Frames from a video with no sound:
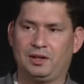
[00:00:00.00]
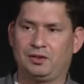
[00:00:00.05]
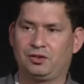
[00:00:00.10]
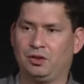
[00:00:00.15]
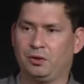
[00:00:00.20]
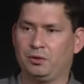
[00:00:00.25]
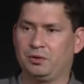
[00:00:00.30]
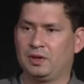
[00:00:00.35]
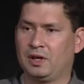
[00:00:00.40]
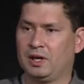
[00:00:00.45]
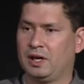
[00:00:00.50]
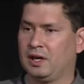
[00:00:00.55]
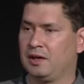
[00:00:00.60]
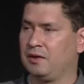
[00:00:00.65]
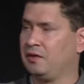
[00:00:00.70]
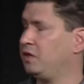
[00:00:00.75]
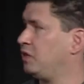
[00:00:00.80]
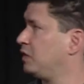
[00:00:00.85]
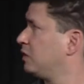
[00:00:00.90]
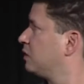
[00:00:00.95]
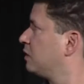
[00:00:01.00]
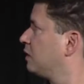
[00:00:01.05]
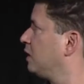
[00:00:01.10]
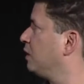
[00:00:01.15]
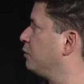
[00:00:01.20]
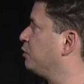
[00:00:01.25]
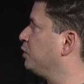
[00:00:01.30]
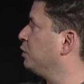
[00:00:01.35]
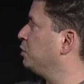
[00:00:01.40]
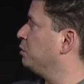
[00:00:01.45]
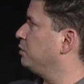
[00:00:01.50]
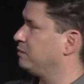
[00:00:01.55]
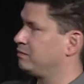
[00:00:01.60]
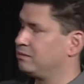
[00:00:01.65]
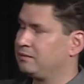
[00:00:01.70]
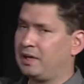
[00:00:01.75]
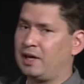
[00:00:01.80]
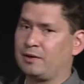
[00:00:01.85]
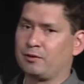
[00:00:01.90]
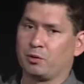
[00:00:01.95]
so if you
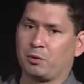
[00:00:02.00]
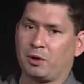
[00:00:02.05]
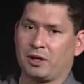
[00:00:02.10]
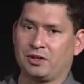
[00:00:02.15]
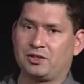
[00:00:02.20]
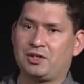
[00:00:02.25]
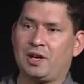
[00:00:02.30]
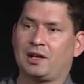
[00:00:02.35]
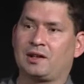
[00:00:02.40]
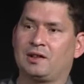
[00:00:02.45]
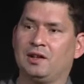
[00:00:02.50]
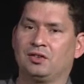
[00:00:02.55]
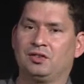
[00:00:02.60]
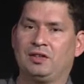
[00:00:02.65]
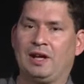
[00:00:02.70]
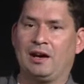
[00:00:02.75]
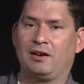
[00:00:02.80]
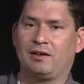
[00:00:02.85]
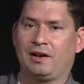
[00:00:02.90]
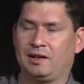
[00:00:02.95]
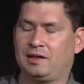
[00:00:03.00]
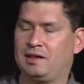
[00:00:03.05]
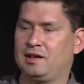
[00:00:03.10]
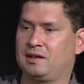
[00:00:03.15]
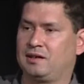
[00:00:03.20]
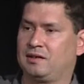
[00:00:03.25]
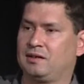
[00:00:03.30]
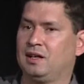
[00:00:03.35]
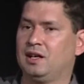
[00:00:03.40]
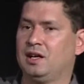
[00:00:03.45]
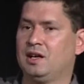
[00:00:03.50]
ever want to check this out, I think